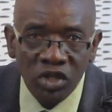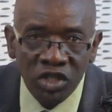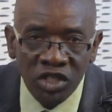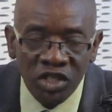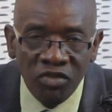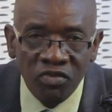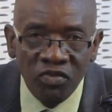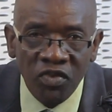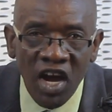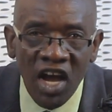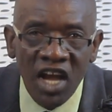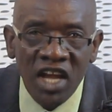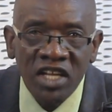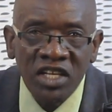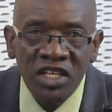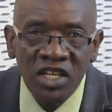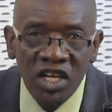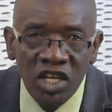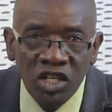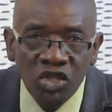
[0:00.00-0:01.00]

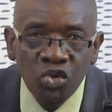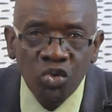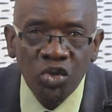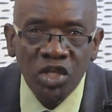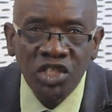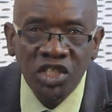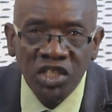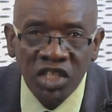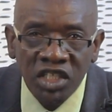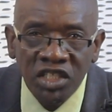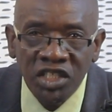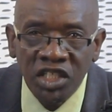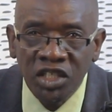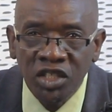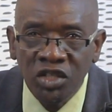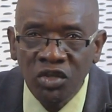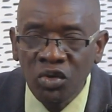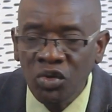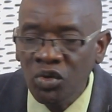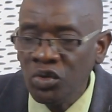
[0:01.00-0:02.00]
define education and
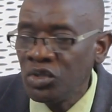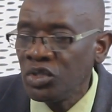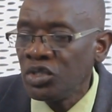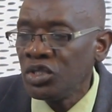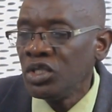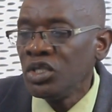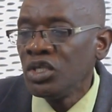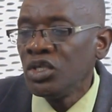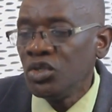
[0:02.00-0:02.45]
technology,